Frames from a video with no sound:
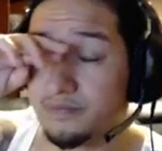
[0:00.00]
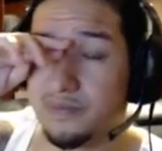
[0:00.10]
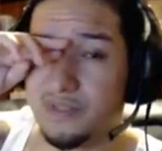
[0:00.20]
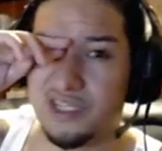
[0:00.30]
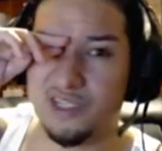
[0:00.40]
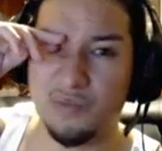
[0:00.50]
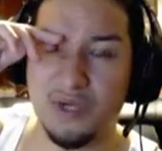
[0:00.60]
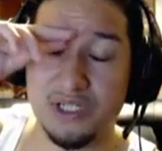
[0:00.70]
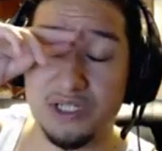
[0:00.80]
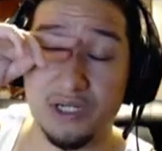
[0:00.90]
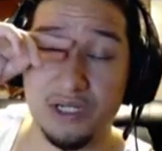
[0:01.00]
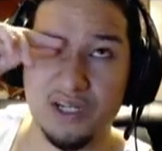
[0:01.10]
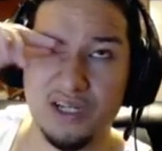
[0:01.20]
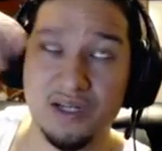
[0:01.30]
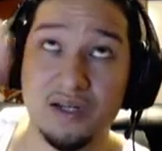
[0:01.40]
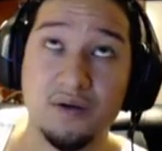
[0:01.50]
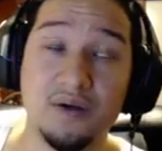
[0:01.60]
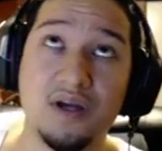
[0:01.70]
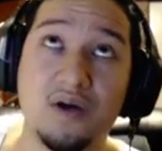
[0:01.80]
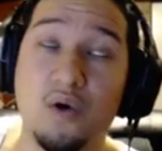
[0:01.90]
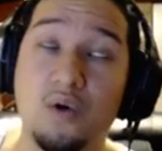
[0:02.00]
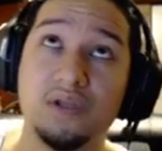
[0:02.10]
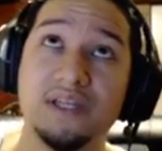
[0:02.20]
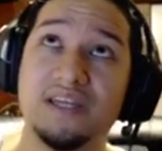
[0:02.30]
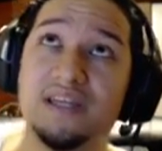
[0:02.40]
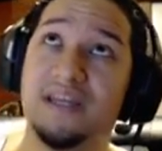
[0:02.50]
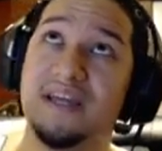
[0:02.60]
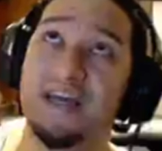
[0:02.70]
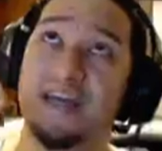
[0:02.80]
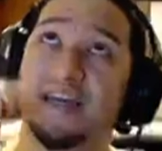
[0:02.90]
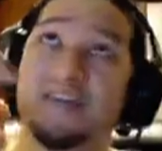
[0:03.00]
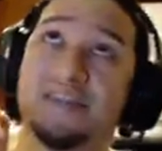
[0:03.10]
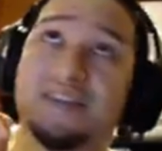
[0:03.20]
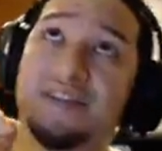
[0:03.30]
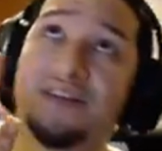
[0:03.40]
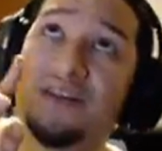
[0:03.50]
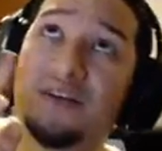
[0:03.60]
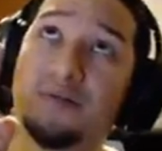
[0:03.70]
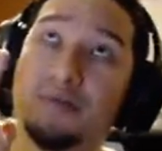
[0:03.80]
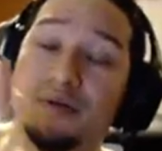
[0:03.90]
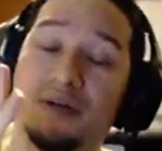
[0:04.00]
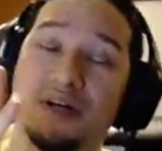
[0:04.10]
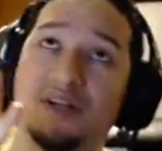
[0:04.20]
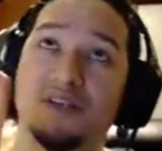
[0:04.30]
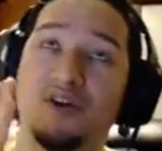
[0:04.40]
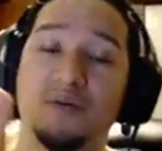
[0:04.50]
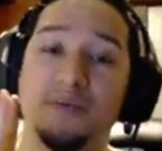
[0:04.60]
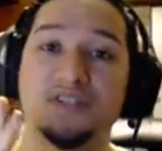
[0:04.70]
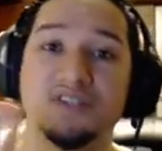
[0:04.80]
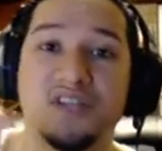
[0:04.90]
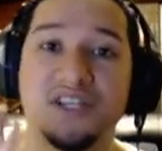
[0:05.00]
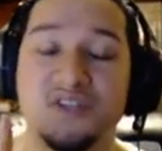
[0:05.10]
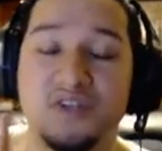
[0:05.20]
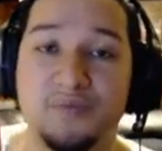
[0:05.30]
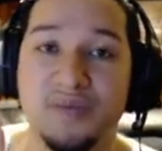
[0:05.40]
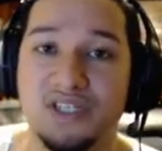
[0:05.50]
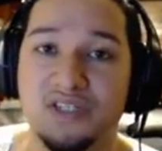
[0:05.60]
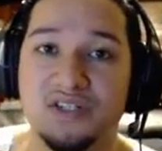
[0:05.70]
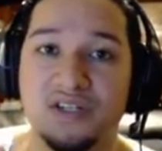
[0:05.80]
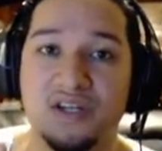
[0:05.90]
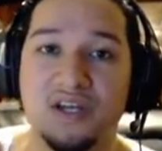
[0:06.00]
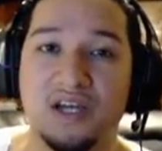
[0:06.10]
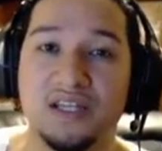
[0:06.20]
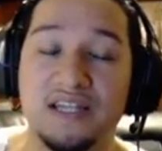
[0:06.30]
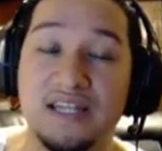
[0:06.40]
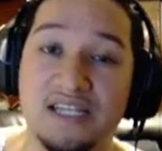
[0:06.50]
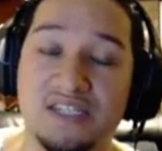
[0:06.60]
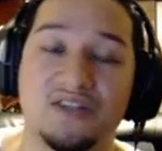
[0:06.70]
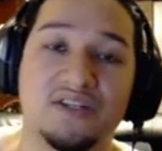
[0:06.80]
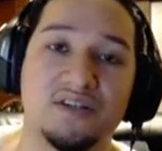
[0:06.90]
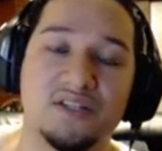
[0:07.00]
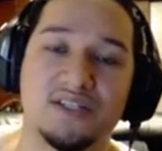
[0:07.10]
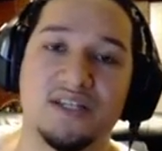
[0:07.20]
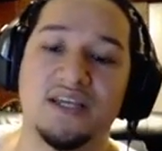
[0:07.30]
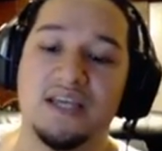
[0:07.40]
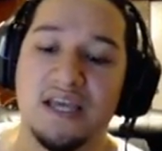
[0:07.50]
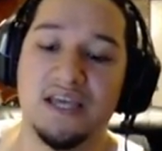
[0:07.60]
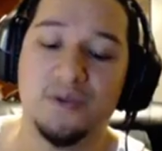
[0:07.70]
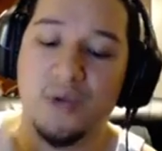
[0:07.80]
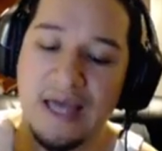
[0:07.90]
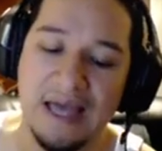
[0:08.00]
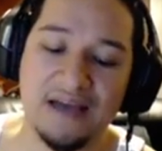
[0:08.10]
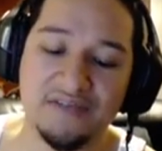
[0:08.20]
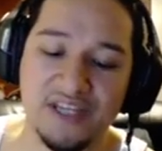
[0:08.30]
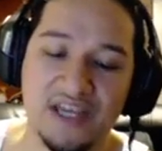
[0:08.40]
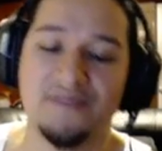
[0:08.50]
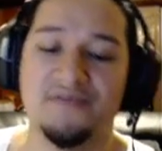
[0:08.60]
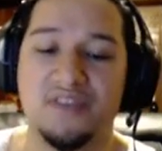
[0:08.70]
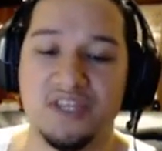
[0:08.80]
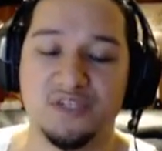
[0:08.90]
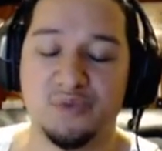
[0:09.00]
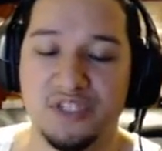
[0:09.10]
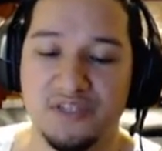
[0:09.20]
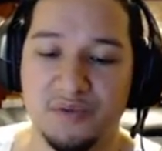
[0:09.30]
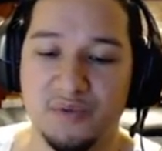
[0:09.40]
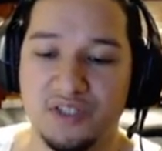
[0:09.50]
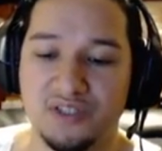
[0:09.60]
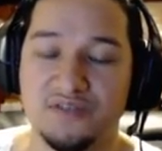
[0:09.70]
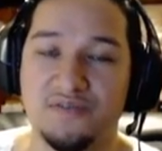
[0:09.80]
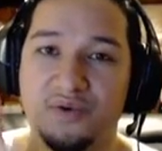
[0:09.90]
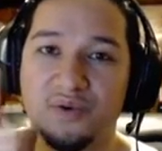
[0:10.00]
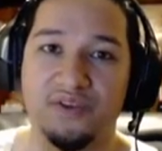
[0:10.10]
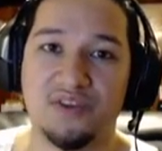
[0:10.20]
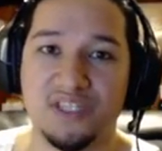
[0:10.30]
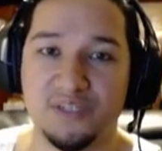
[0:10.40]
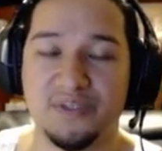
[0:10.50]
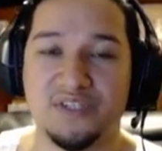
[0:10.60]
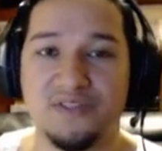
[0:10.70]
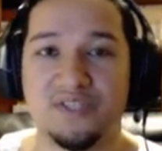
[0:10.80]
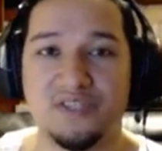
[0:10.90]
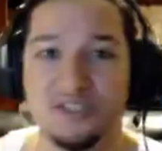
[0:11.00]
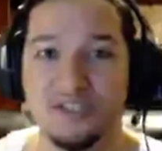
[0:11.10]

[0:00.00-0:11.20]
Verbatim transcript: as much holy and dark monsters as you can muster, unless your guild is saying, hey, you have to have this specific monster for this specific unison.